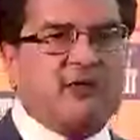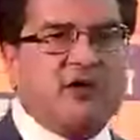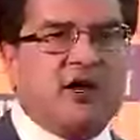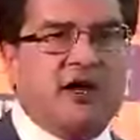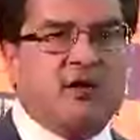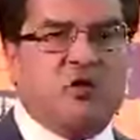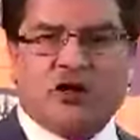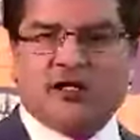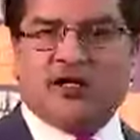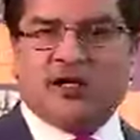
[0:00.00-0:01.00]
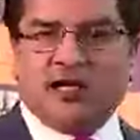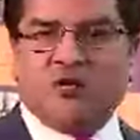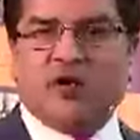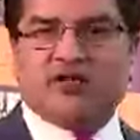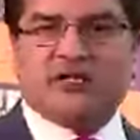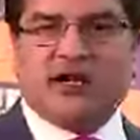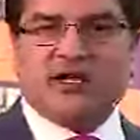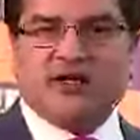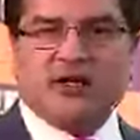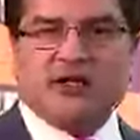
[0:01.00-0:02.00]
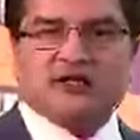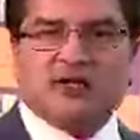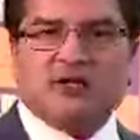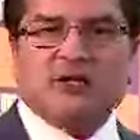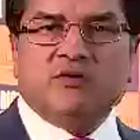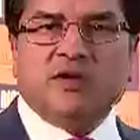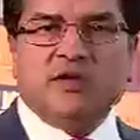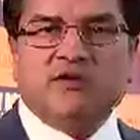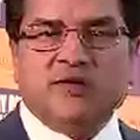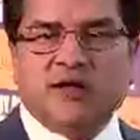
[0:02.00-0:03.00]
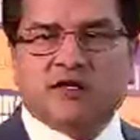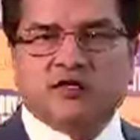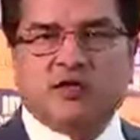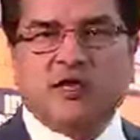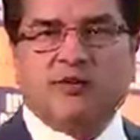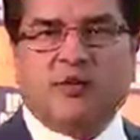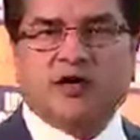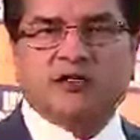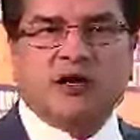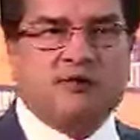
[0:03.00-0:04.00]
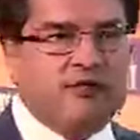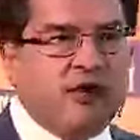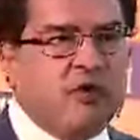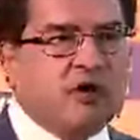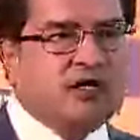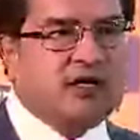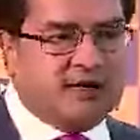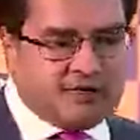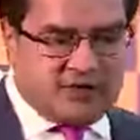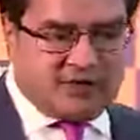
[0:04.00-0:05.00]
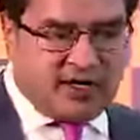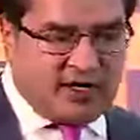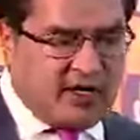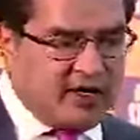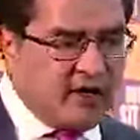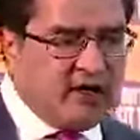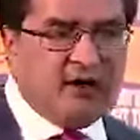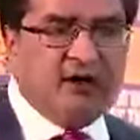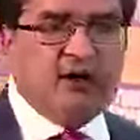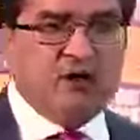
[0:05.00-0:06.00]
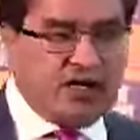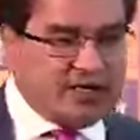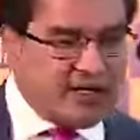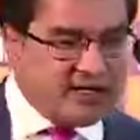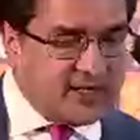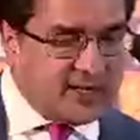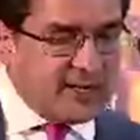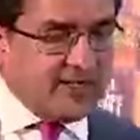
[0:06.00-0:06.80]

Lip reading: you are learning one thing in one study, so we understood the importance of what are the terms of trade in wealth creation.